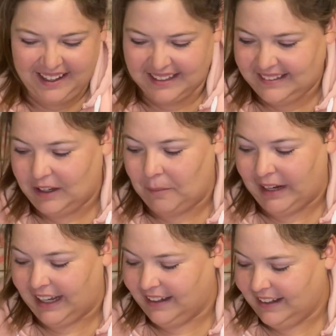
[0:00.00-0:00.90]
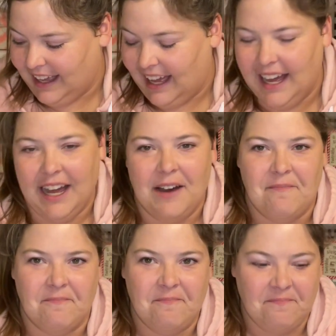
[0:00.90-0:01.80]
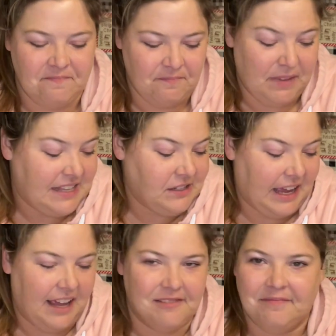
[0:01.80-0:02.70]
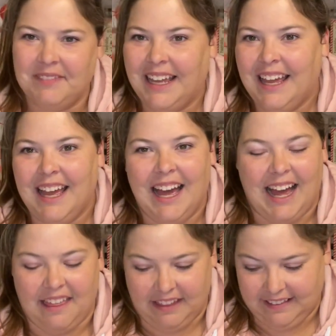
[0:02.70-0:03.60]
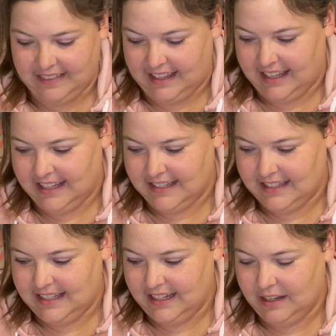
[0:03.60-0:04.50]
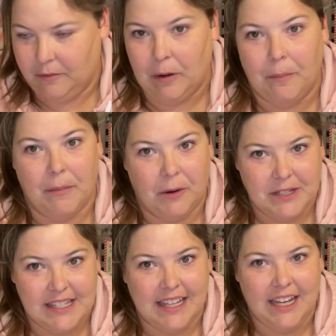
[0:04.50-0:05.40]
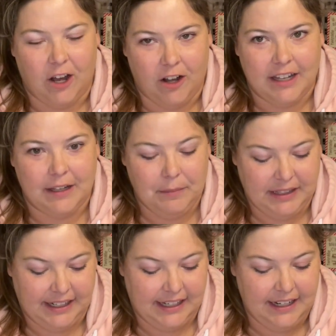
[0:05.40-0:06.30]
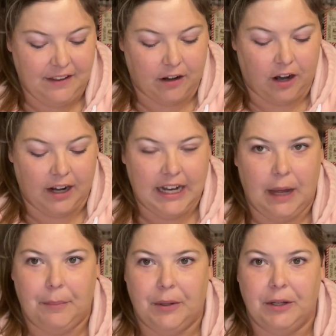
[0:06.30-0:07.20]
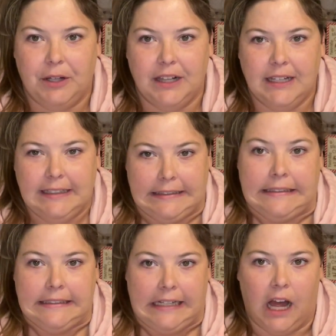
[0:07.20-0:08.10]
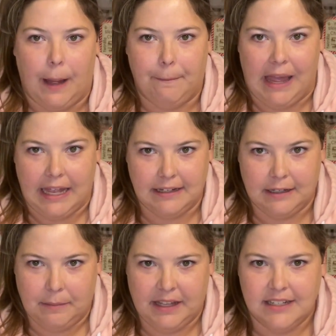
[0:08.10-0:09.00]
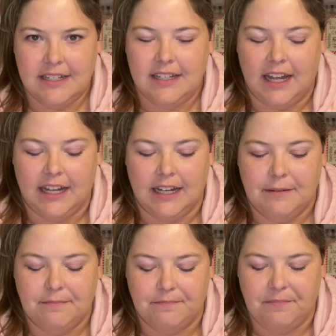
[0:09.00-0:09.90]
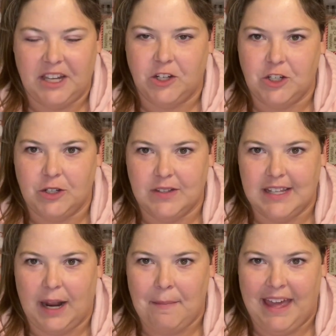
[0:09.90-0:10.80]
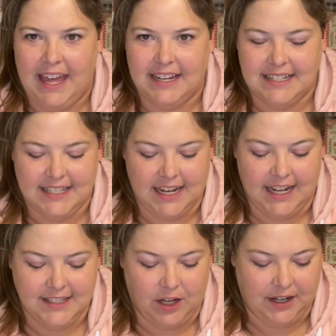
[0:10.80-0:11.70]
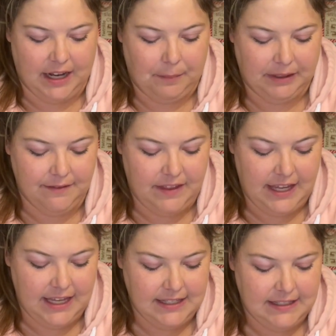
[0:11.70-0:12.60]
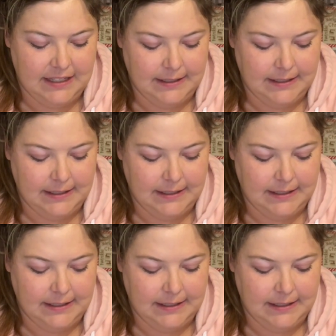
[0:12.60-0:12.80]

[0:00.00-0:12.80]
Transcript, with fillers: it's so many. Um, but that's okay. I think these will mostly all get completed. There are a couple abandonment um, issues that I may discuss on a couple of these.